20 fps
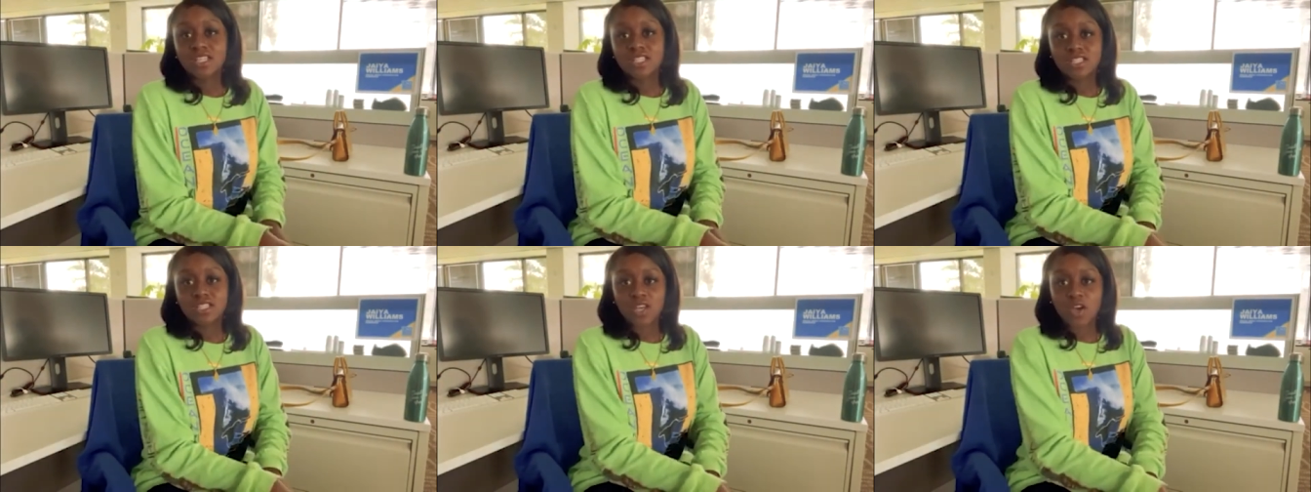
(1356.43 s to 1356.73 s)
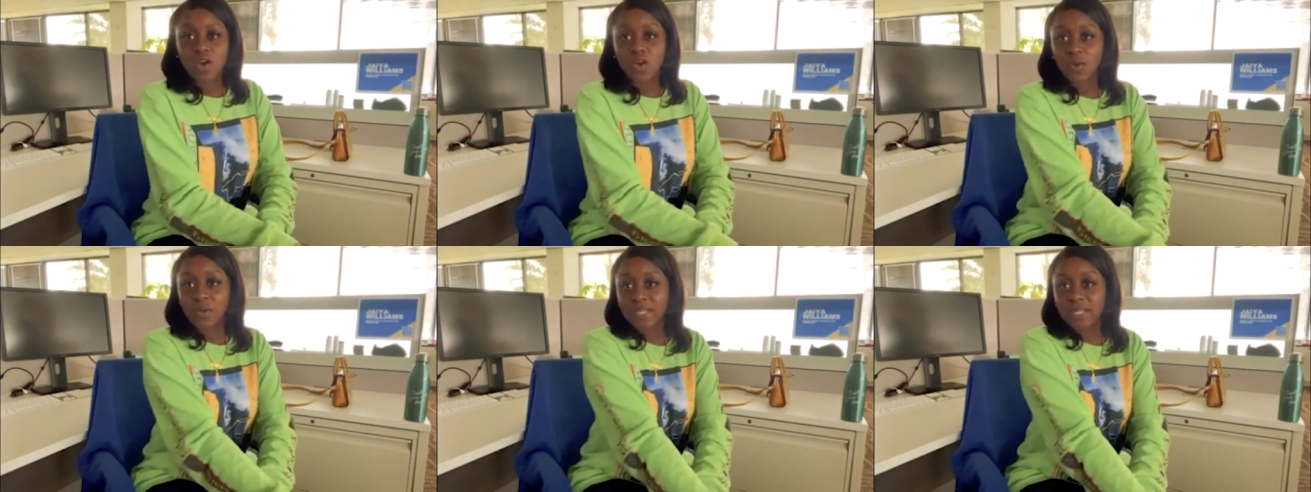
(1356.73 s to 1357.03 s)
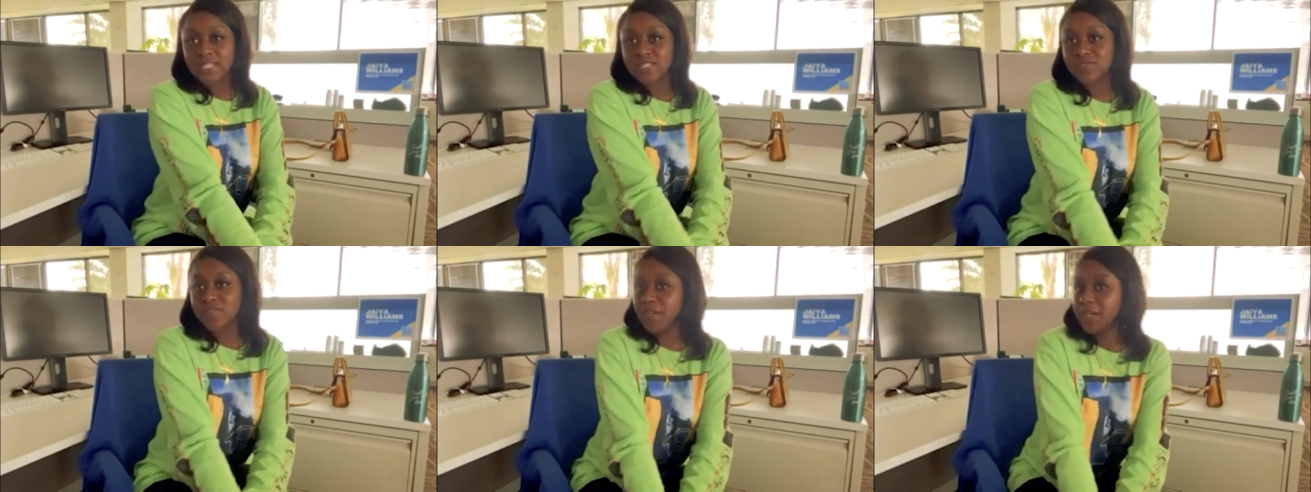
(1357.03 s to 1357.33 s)
so
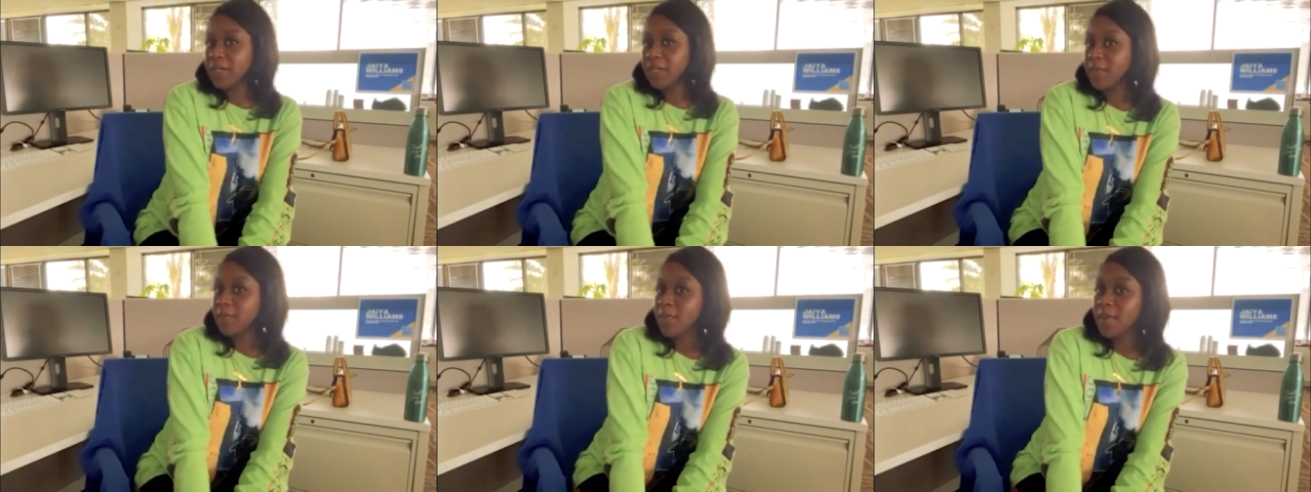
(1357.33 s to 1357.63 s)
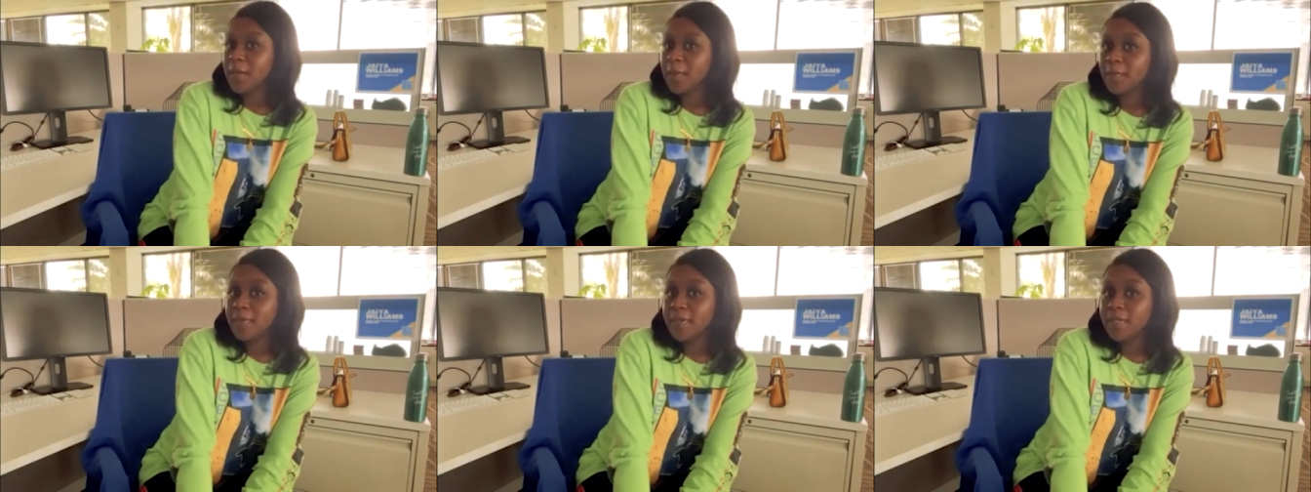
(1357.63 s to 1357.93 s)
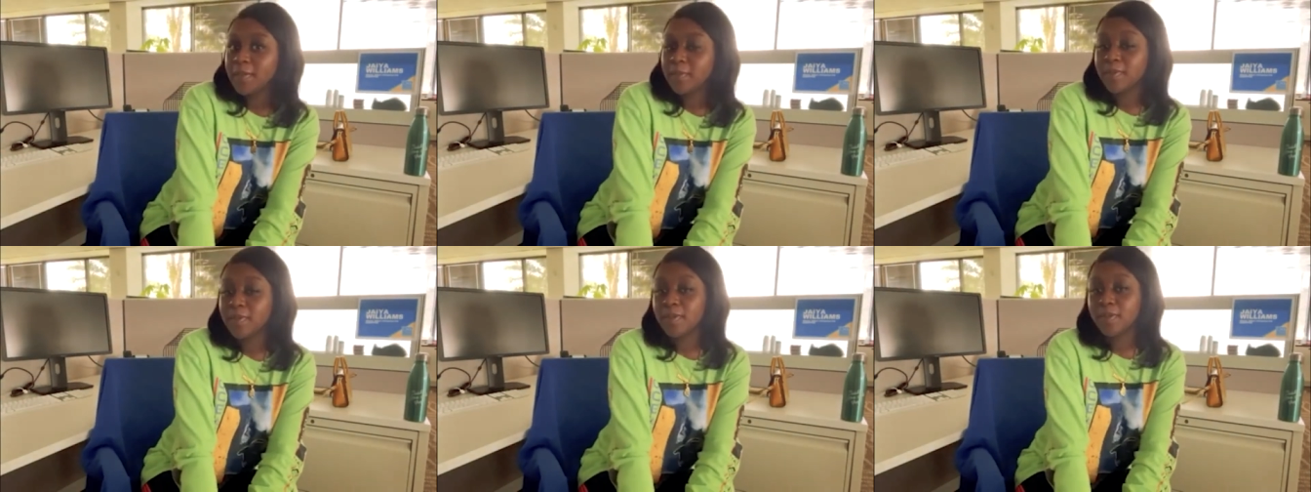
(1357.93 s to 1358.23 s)
it's very bare
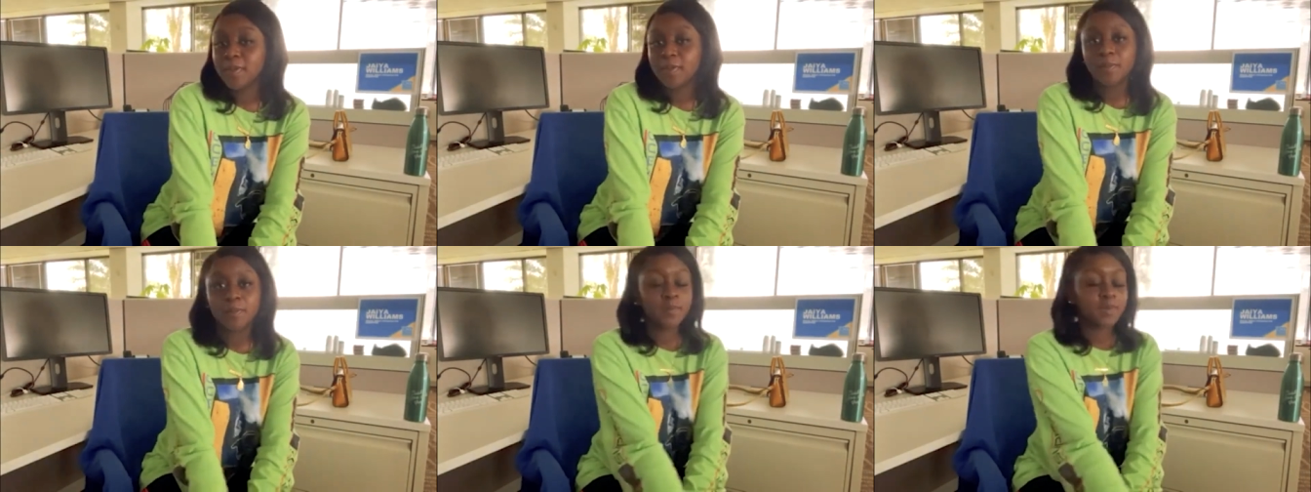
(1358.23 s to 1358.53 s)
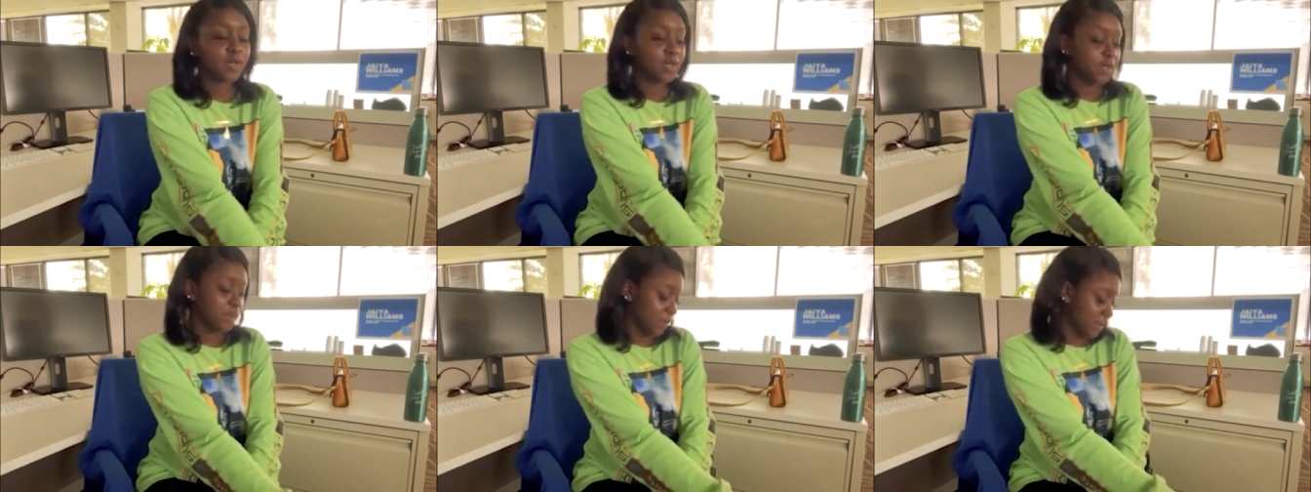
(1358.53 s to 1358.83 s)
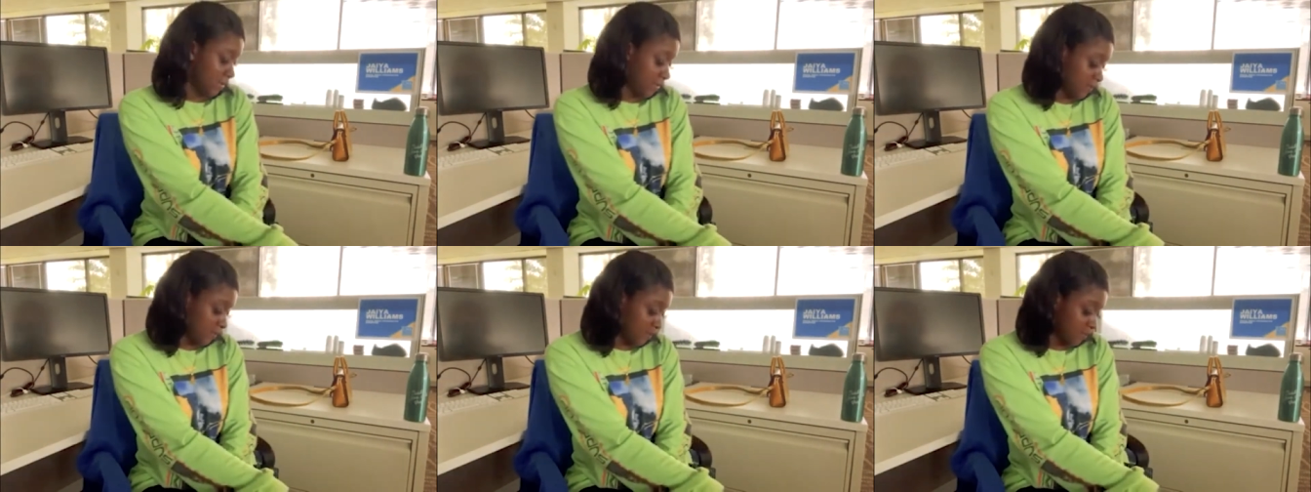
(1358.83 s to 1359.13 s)
minimum
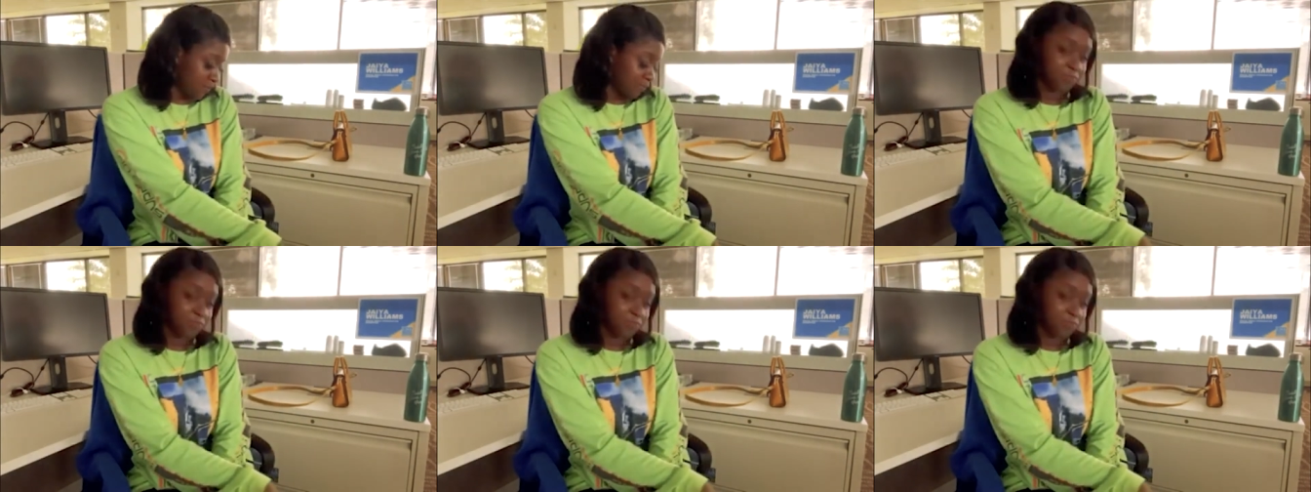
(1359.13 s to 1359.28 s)
um